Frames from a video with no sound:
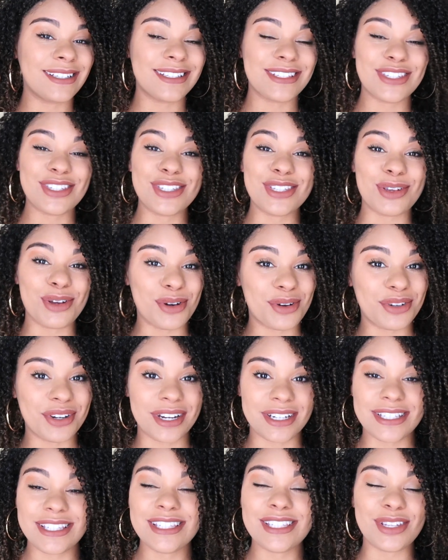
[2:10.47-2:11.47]
So
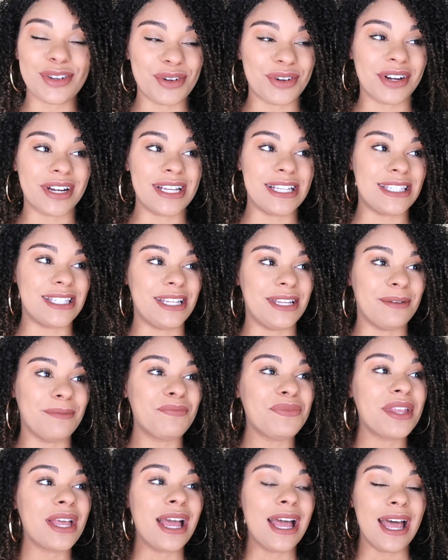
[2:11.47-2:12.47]

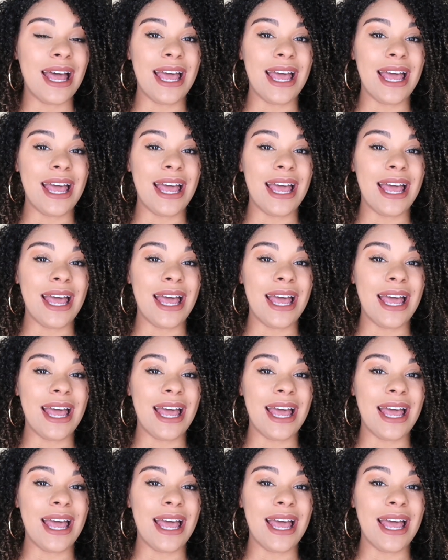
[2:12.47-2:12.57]
crazy.